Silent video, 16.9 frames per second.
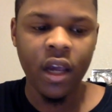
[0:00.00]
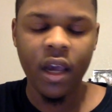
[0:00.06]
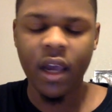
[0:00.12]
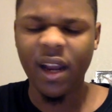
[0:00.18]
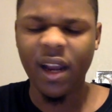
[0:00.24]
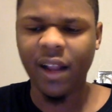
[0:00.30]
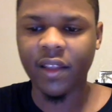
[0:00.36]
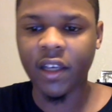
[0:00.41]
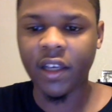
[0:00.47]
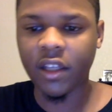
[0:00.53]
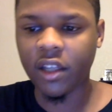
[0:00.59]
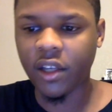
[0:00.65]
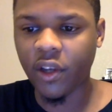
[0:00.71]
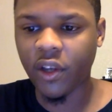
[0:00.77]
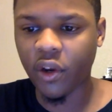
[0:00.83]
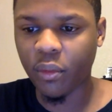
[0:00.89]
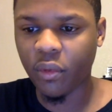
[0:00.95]
And I think the
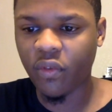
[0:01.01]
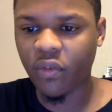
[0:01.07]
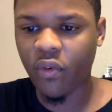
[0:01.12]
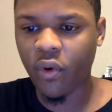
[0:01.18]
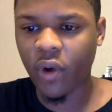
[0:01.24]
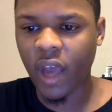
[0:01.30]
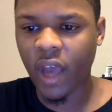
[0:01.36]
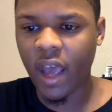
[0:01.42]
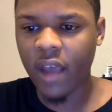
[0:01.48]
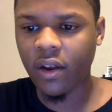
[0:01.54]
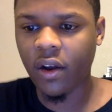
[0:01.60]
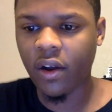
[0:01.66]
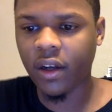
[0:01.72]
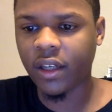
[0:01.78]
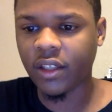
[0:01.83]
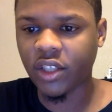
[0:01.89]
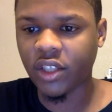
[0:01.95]
year before that, no,
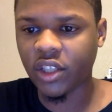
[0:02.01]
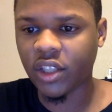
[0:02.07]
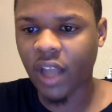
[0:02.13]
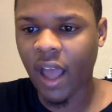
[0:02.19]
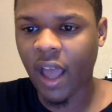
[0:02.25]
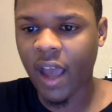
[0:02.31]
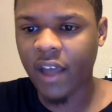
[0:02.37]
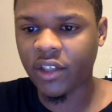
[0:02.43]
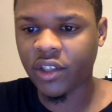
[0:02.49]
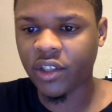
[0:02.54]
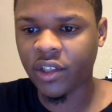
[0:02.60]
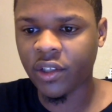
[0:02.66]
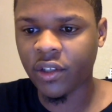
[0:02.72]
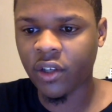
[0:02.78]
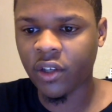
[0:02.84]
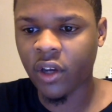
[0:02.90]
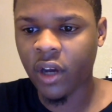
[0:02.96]
yeah, just last
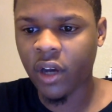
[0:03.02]
year.